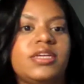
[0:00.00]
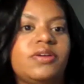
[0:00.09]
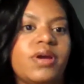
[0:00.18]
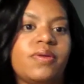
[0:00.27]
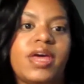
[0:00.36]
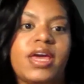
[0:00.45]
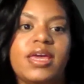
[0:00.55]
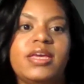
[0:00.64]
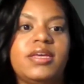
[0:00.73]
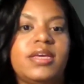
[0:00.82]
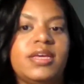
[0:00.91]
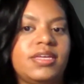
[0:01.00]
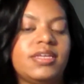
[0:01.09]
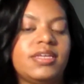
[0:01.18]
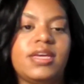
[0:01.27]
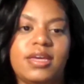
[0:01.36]
you know, like he,
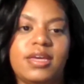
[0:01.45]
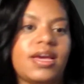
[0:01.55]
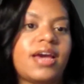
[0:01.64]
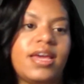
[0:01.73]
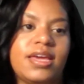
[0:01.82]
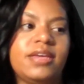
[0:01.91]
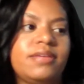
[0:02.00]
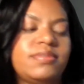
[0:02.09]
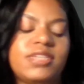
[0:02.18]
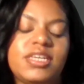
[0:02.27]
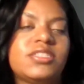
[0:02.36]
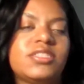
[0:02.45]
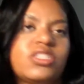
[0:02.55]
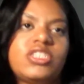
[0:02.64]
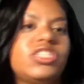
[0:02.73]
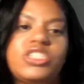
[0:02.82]
he he's
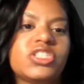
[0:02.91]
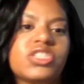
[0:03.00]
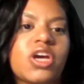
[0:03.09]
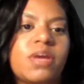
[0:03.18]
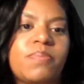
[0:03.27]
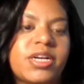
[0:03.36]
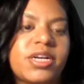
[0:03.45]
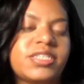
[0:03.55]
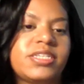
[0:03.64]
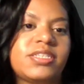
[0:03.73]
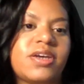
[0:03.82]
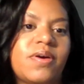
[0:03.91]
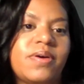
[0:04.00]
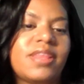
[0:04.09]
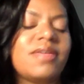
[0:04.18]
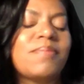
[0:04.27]
she's just a good person. So
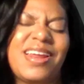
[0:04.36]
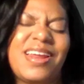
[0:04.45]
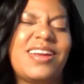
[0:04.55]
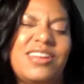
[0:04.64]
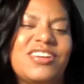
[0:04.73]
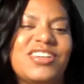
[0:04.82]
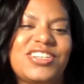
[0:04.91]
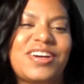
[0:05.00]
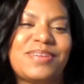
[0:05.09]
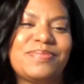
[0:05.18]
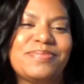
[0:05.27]
I think my dad did a good job.